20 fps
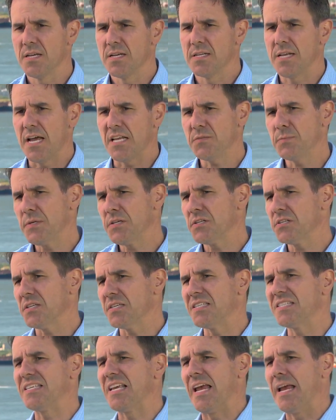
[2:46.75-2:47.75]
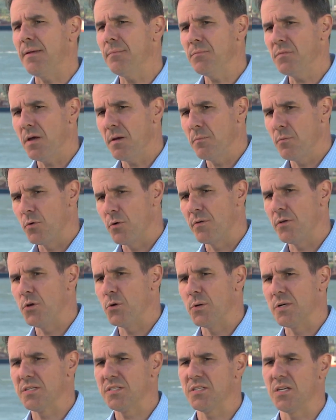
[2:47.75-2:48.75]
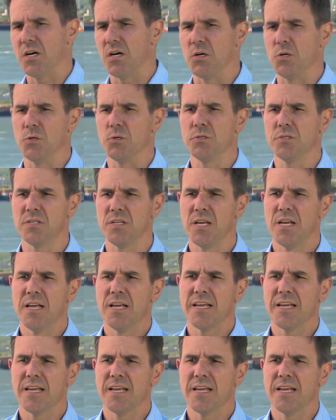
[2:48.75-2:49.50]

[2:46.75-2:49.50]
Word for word: That's because the same number of US dollars